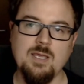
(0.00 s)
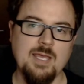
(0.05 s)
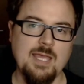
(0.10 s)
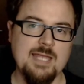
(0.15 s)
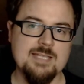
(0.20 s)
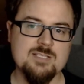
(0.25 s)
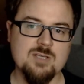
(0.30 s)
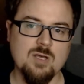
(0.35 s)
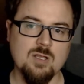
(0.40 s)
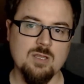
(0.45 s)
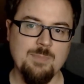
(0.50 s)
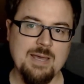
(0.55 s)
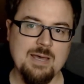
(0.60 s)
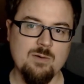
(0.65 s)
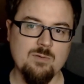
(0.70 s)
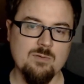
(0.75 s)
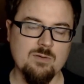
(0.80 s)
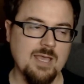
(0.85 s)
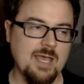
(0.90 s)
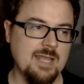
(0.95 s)
it's all
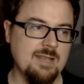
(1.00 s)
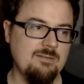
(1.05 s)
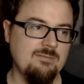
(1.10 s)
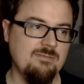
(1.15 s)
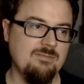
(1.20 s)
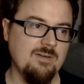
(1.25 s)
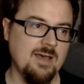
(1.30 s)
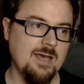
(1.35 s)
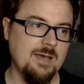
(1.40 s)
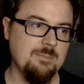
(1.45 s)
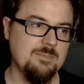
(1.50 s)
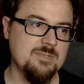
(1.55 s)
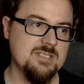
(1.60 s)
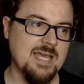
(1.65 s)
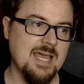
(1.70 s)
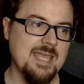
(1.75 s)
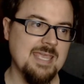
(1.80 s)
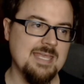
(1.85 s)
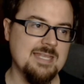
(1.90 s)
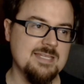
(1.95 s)
about kind of
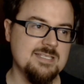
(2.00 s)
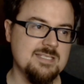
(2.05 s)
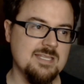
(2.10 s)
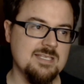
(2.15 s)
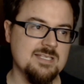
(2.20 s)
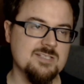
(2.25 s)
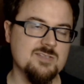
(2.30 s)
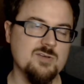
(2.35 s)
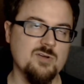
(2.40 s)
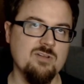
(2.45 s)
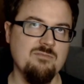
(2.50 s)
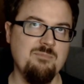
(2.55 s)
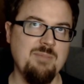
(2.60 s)
tying into this sort of